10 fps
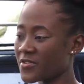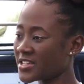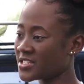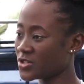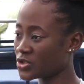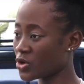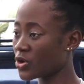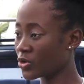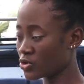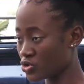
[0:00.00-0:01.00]
writing a
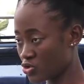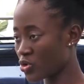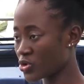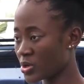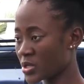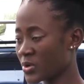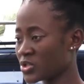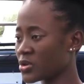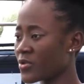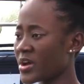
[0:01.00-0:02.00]
song, you know you're a
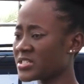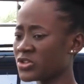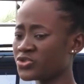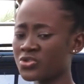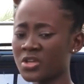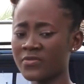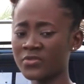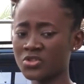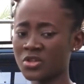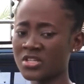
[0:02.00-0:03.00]
songwriter. Do you give
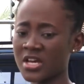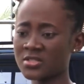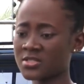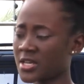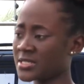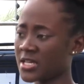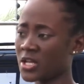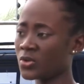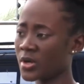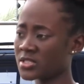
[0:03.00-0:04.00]
it to your dad to take a
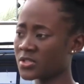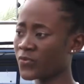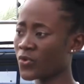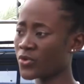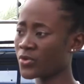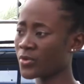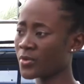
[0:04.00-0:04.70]
second look at it for you?